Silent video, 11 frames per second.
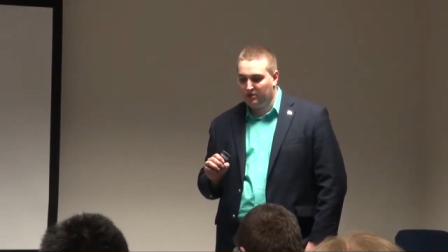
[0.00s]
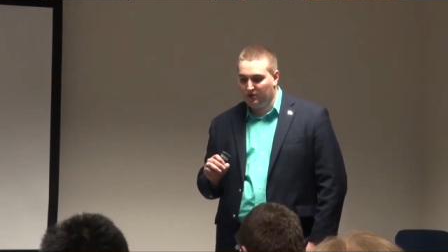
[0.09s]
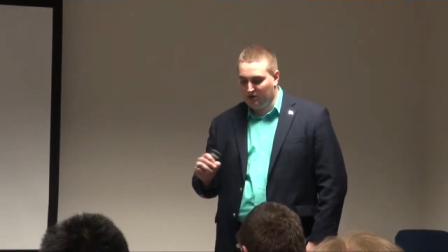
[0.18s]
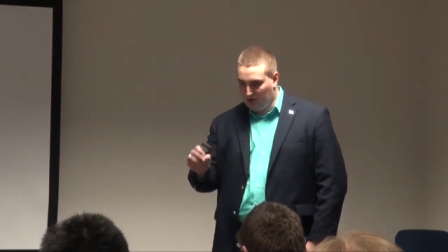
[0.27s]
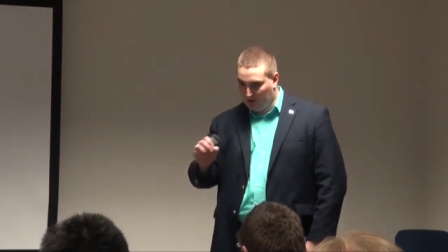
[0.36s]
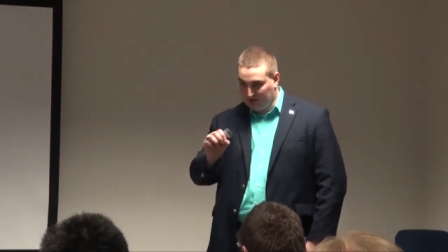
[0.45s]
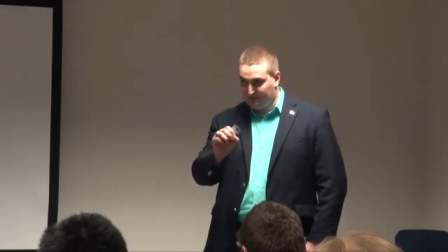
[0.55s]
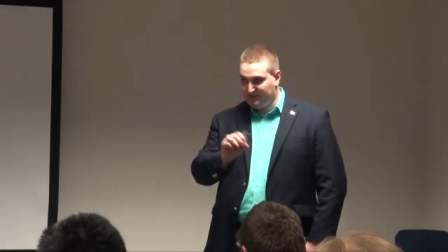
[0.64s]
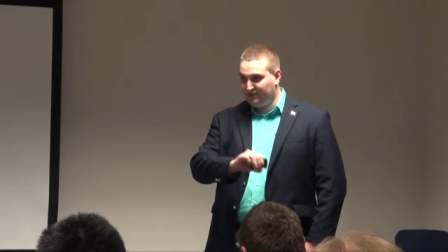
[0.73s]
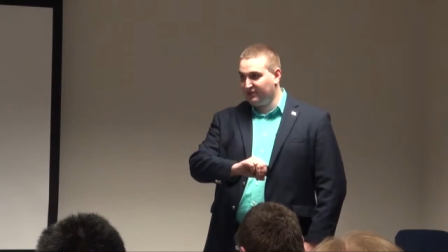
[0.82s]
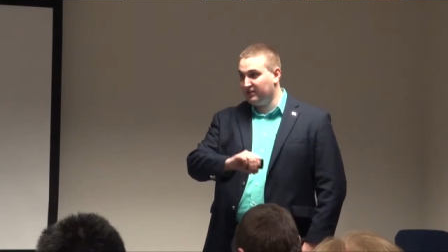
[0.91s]
you, you, can
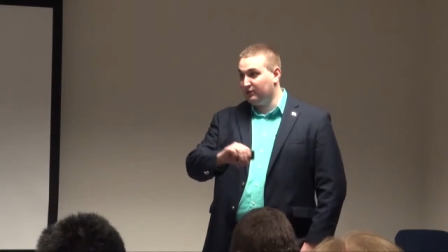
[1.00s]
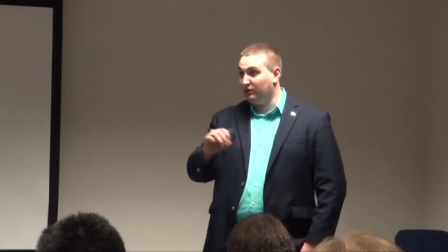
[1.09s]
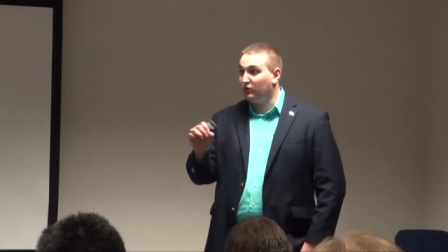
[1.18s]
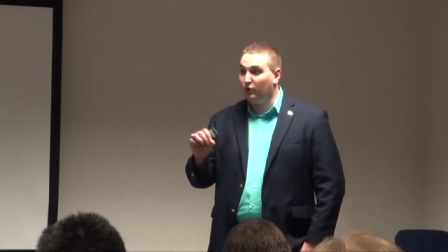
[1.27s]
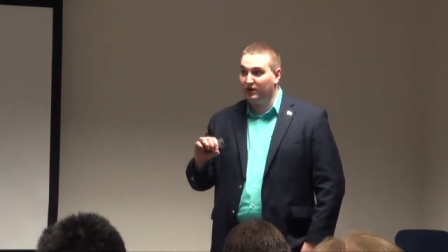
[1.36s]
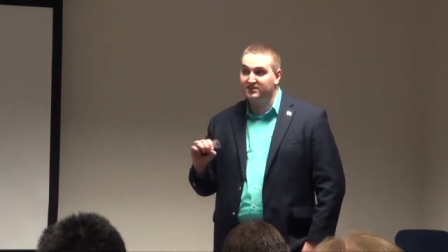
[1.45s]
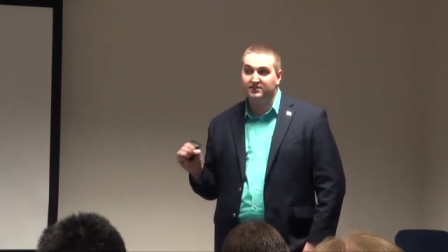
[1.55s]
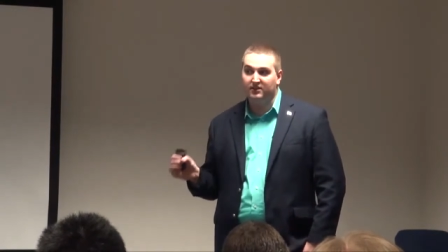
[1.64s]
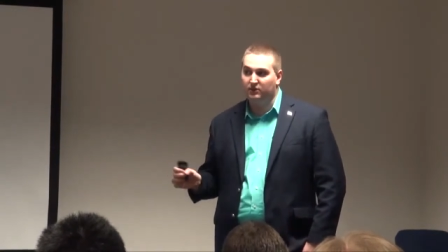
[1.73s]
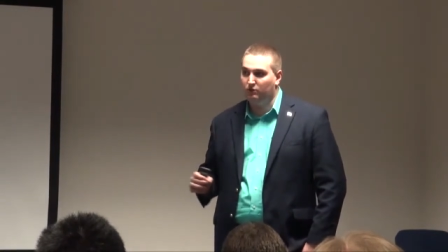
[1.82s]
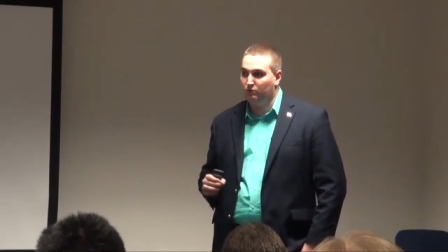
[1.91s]
specifically request
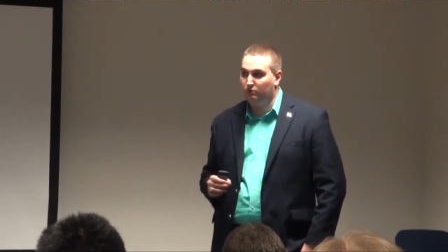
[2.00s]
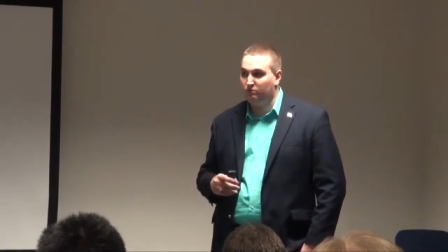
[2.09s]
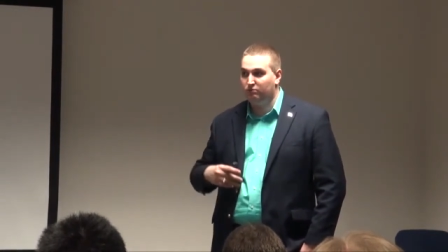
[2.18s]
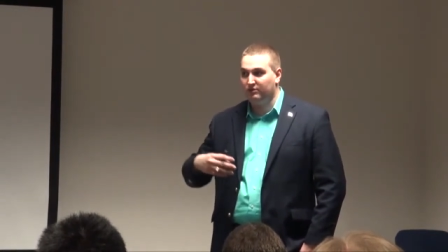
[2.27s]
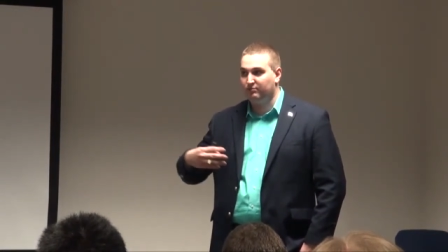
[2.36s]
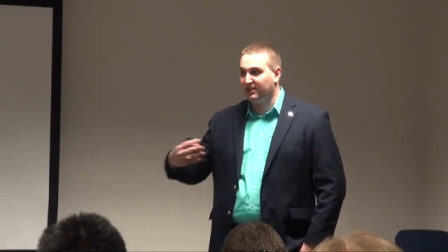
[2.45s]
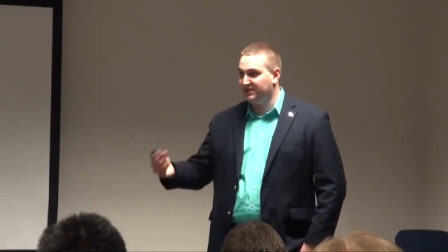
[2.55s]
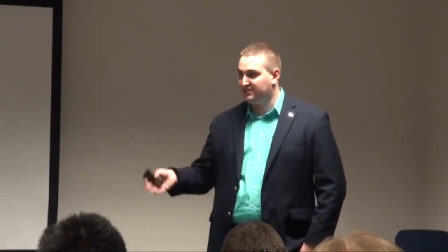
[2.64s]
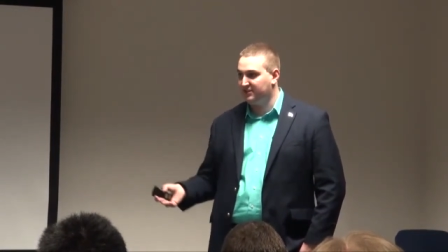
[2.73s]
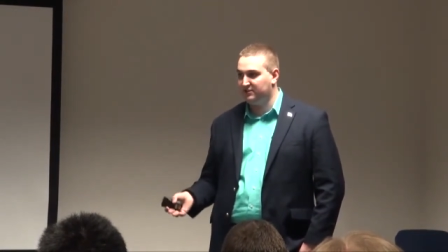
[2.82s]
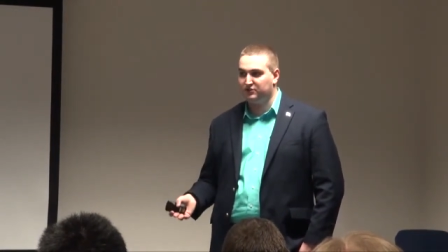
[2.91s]
that you be
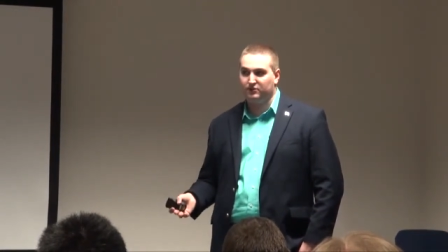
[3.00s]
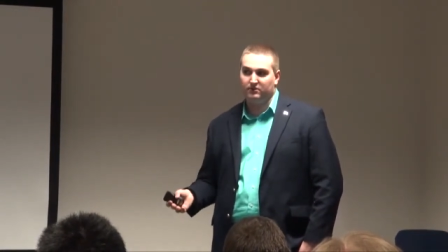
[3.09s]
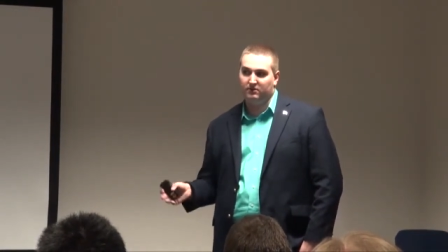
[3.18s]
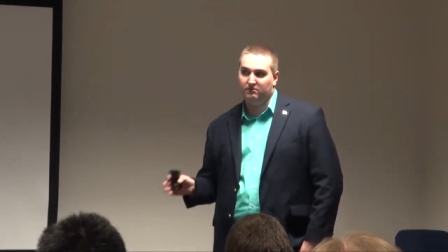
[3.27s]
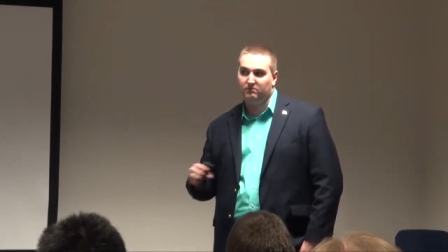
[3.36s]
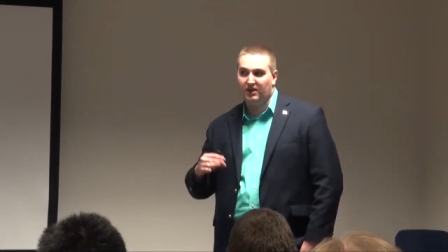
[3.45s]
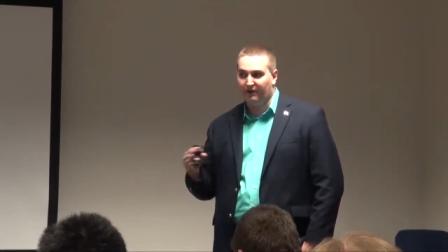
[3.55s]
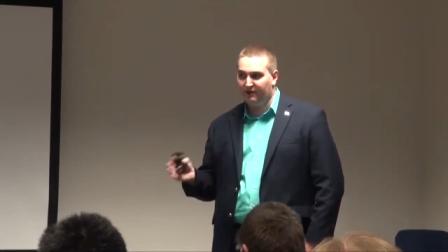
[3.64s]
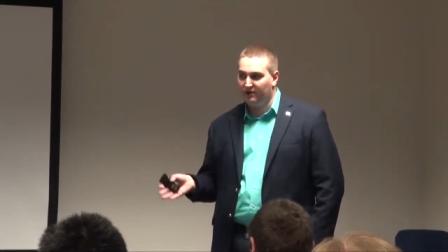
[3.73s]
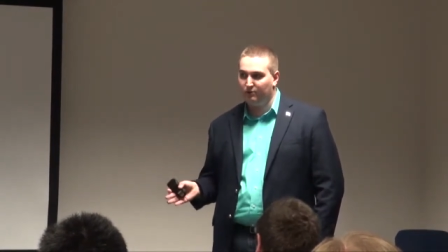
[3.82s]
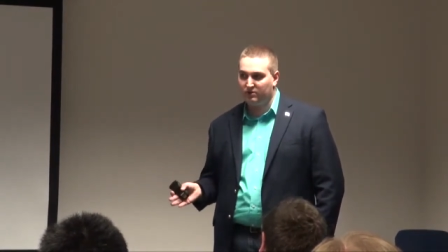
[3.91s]
placed in a certain
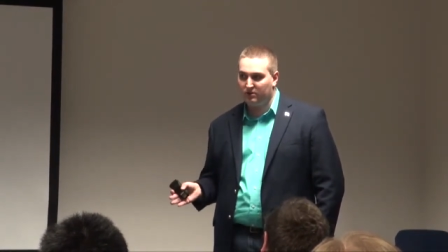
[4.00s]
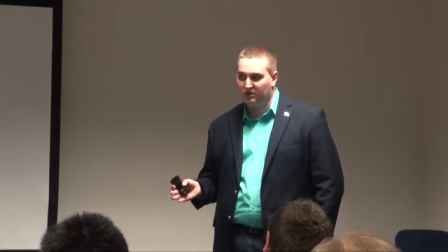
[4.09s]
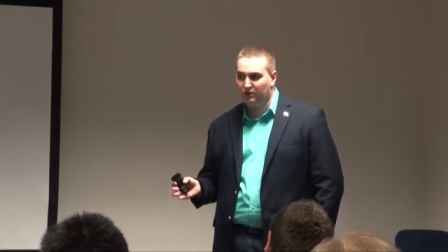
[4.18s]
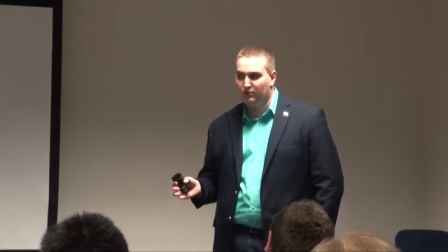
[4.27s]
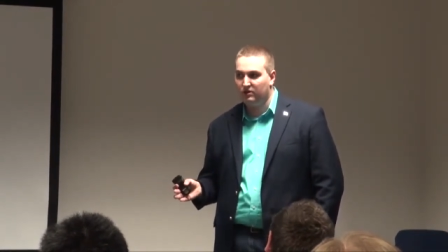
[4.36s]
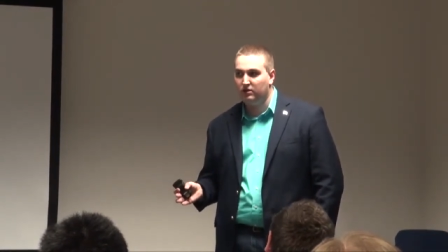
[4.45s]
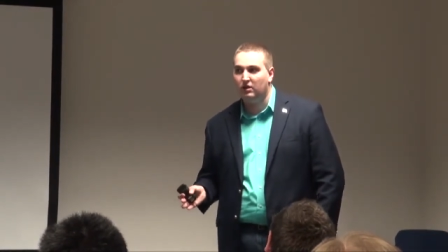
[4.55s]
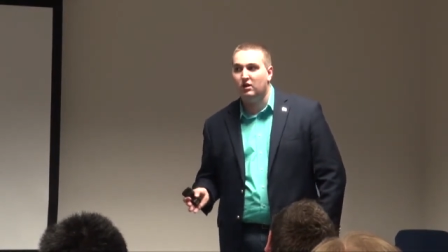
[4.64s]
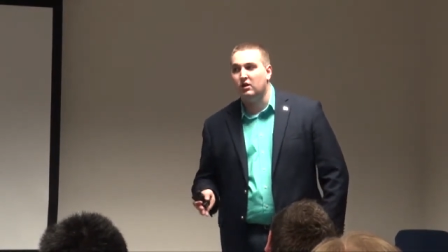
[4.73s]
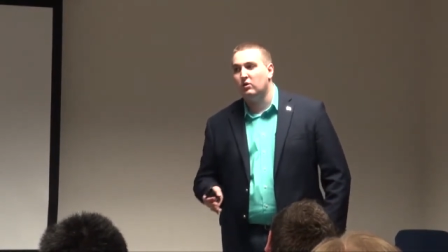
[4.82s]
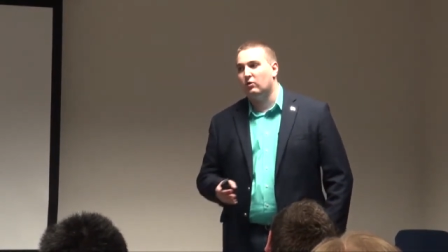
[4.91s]
area within the UN
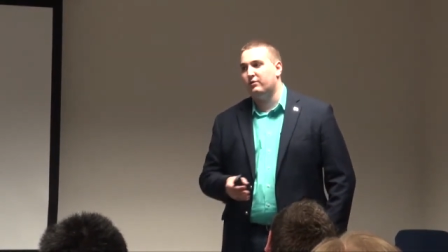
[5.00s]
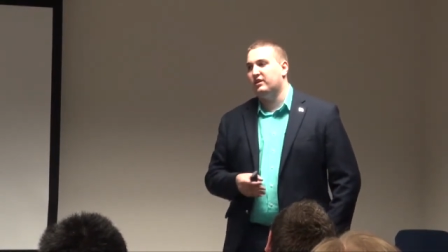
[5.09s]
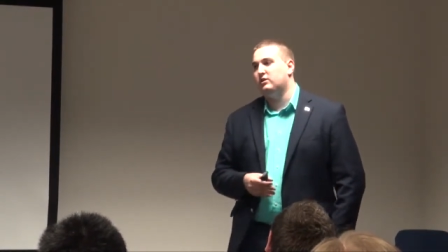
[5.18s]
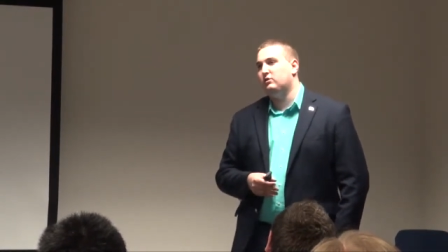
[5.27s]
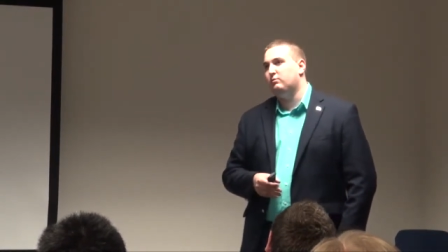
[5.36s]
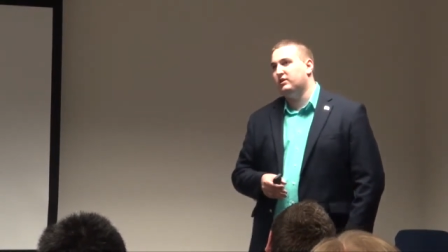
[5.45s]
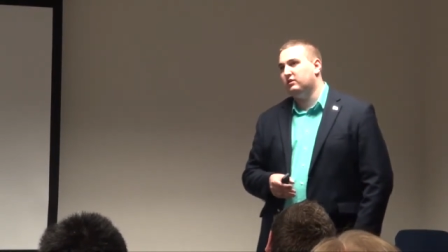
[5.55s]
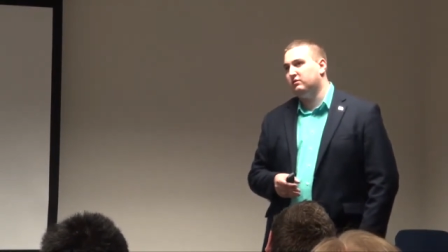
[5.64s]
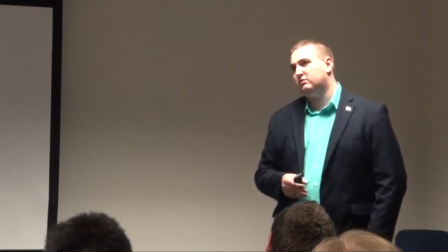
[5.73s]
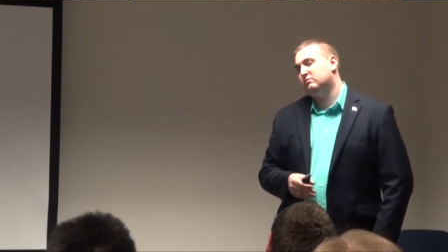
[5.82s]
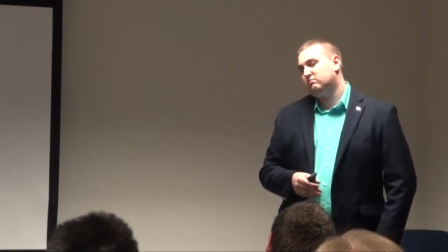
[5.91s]
or that you be